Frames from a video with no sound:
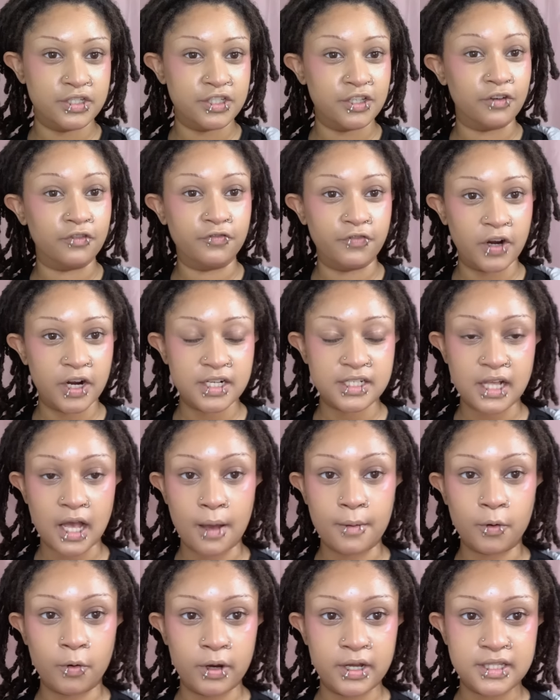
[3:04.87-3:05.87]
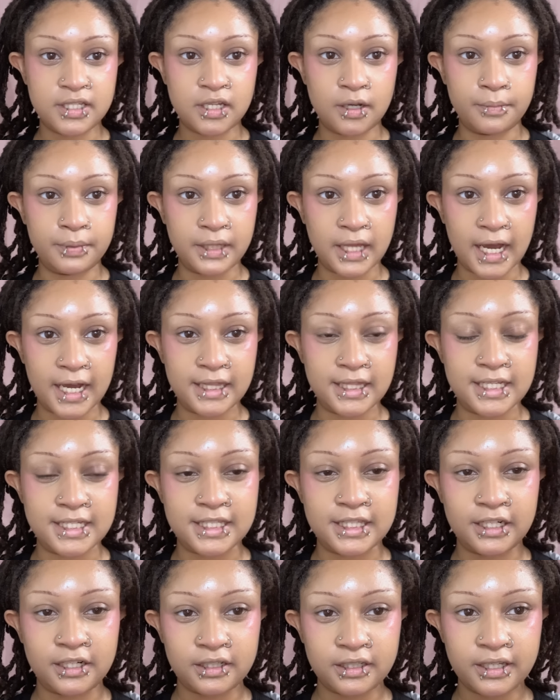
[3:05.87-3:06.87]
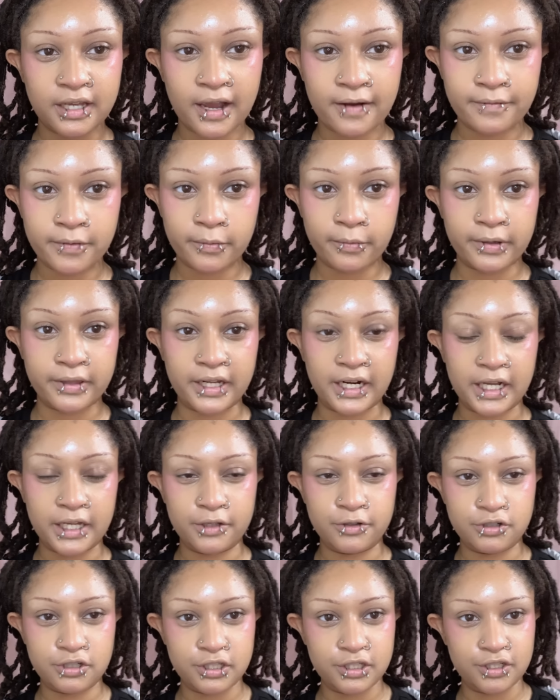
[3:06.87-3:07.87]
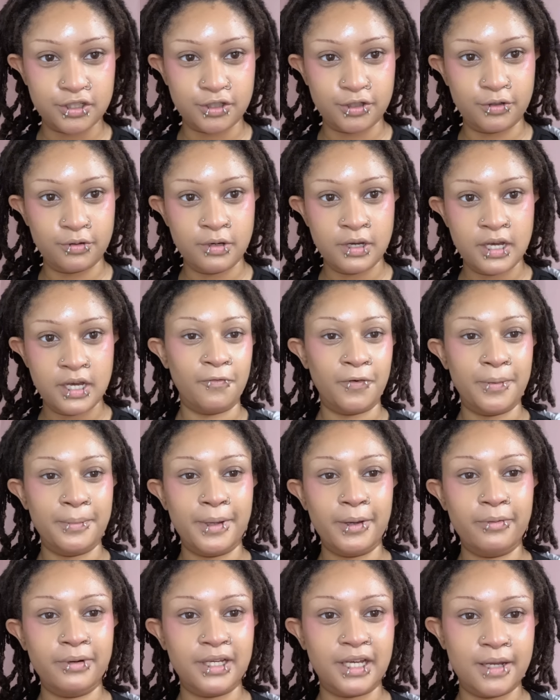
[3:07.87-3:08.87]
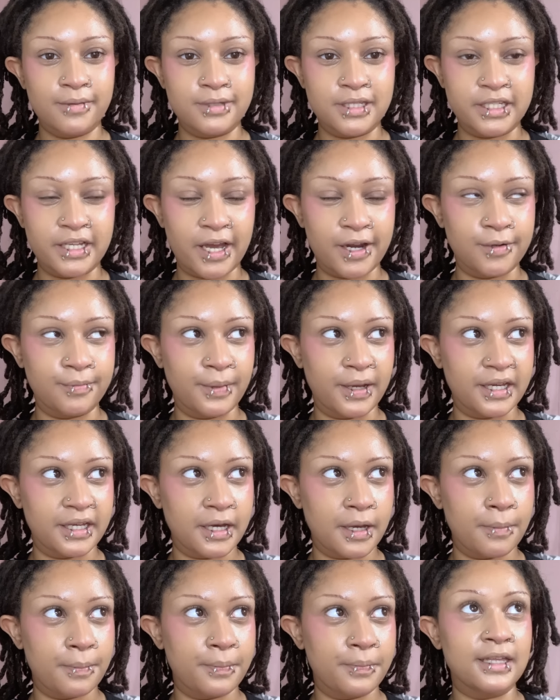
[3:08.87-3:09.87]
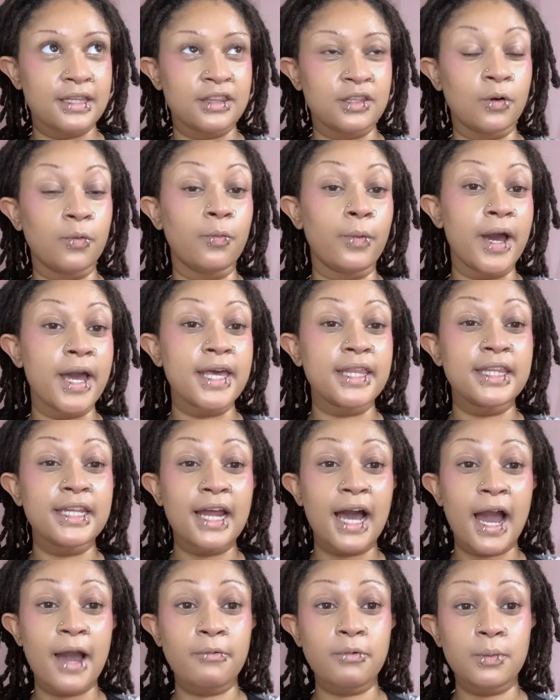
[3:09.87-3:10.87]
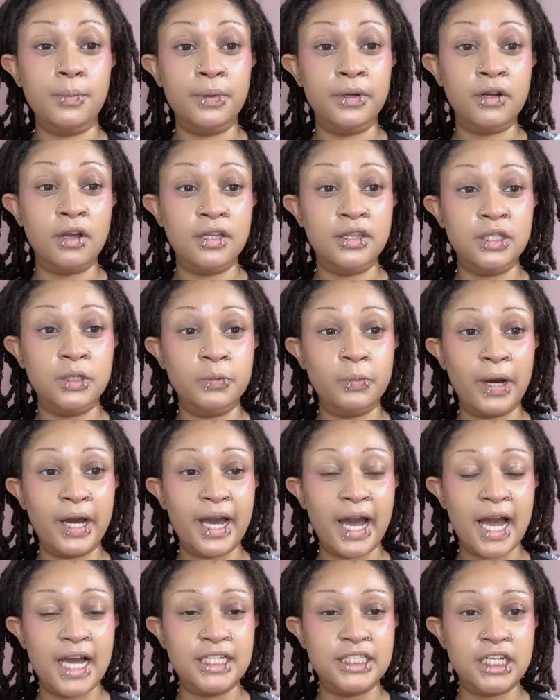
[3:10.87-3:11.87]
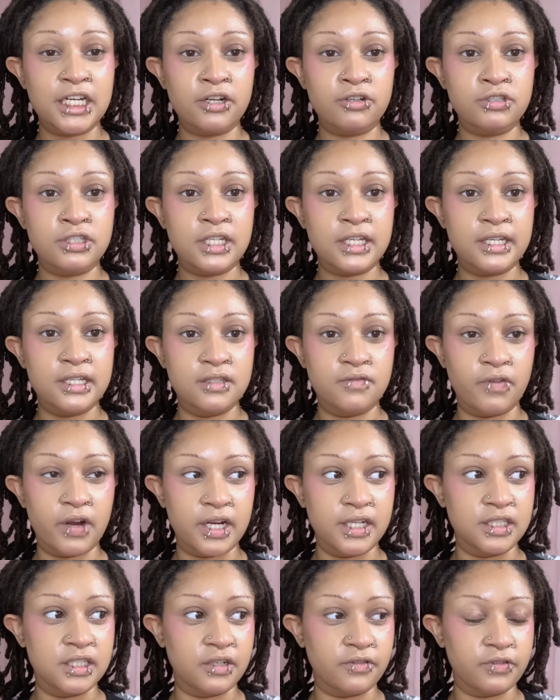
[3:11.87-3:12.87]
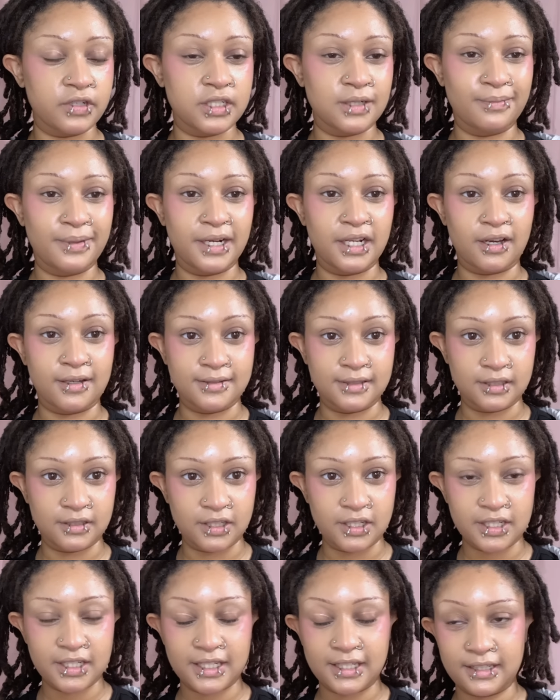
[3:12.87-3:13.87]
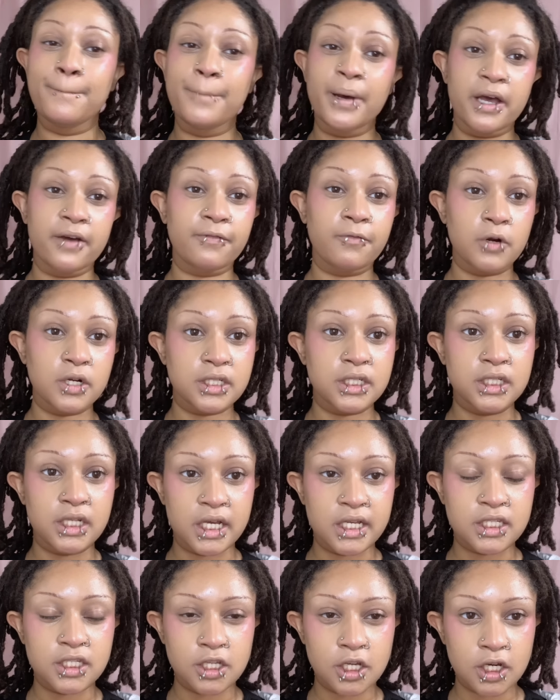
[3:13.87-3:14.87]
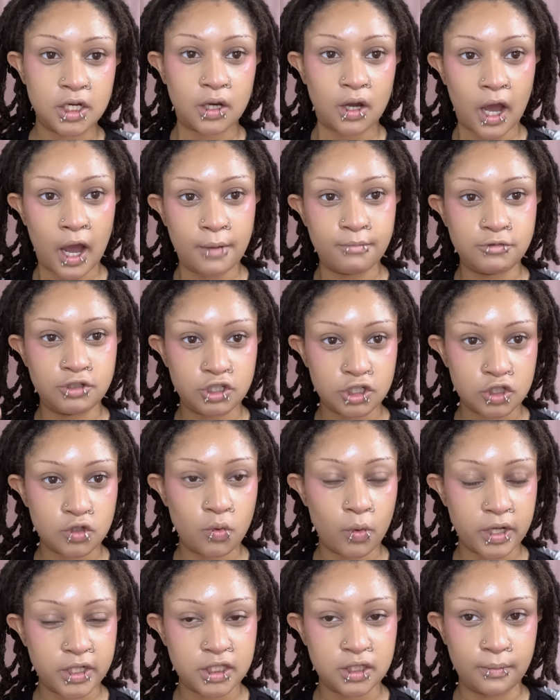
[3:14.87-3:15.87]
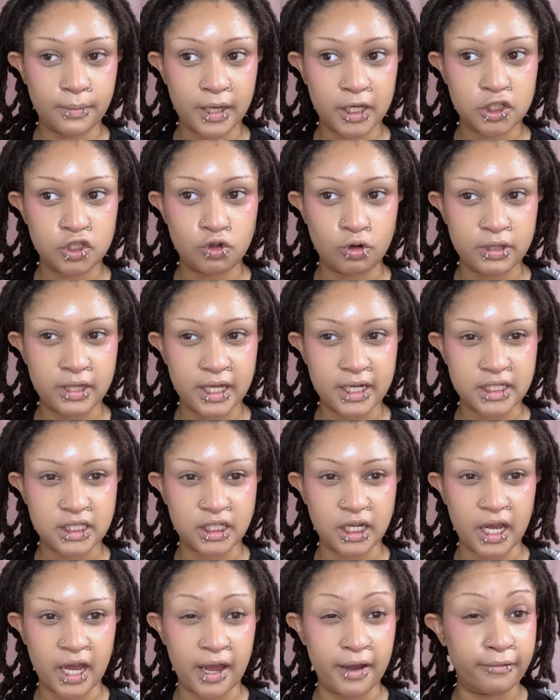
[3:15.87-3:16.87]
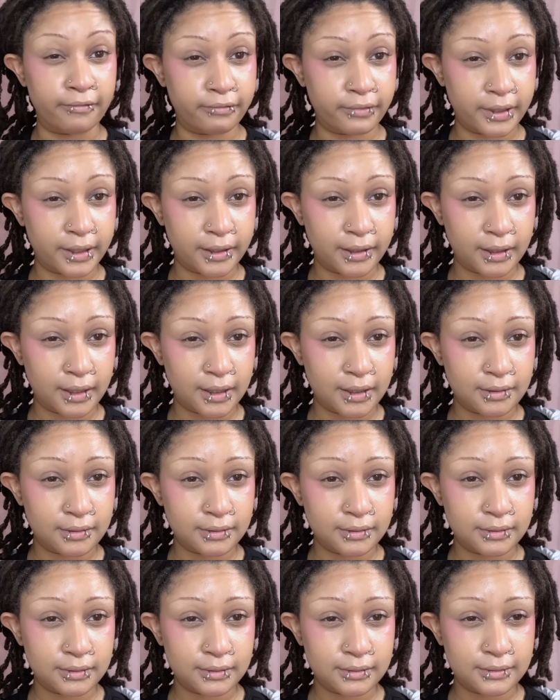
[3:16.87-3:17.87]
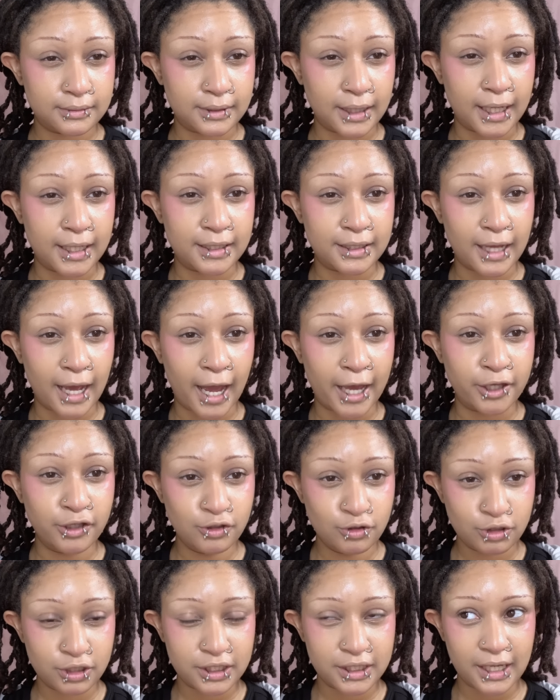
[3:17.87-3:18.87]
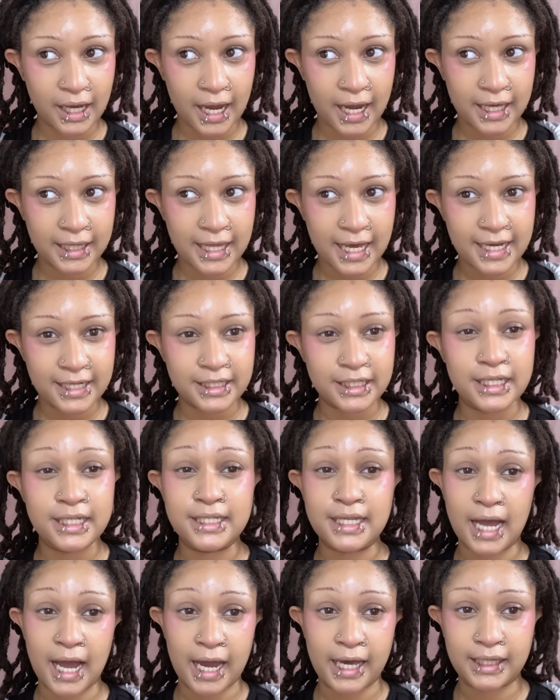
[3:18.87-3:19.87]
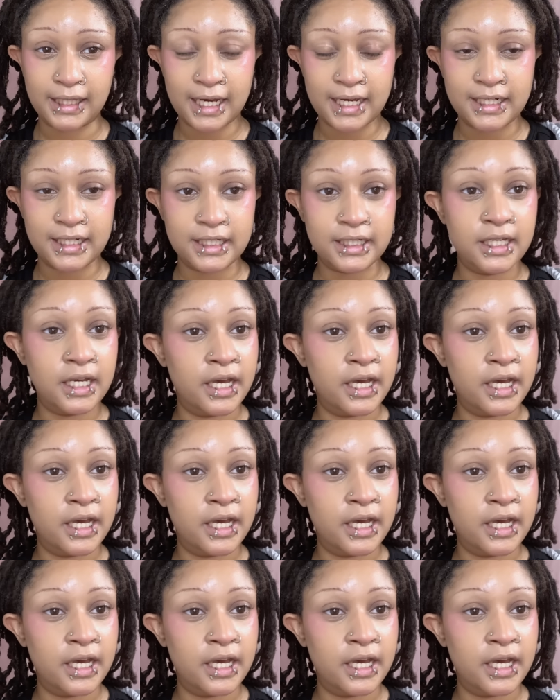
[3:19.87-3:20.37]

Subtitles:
So first, I'm going to apply this literally everywhere that I usually do. For me, when it comes to getting makeup, the way that I will put on the white eyeshadow stick is very different depending on the look. But for today's look, I'm just going to make sure that everything that I usually highlight is highlighted.